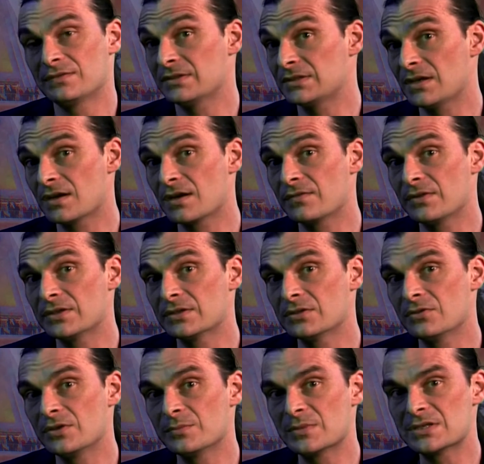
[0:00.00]
photographer,
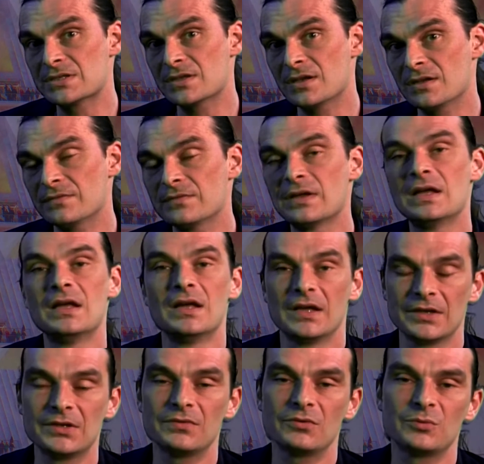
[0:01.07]
including myself,
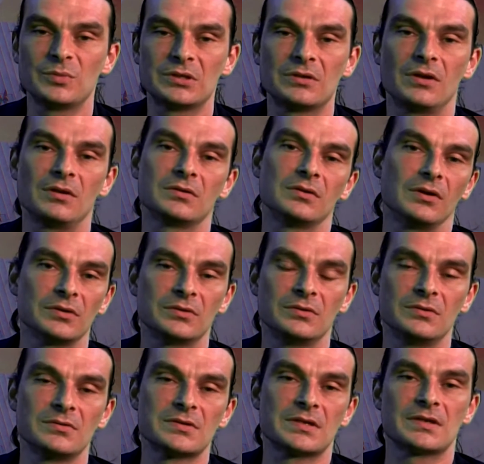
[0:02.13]
you would be told not to
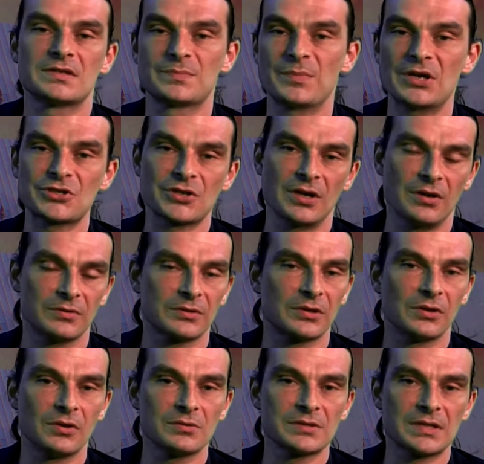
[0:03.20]
use it, especially on
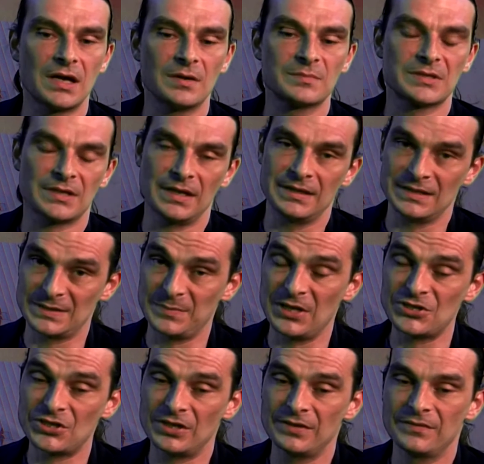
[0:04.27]
close-ups and
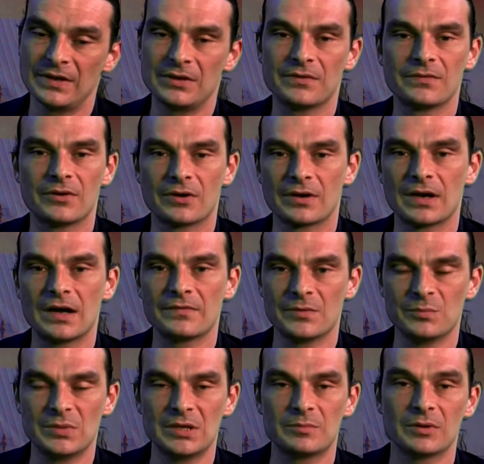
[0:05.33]
especially when you're photographing
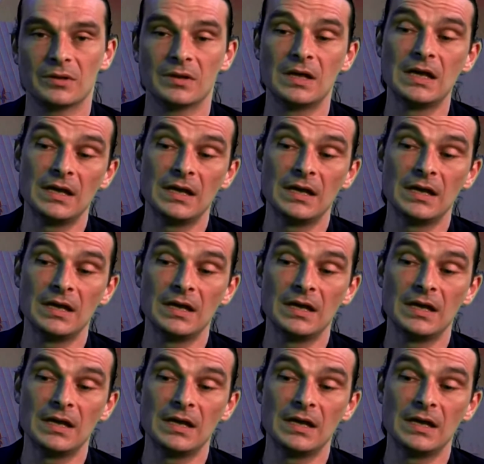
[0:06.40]
people.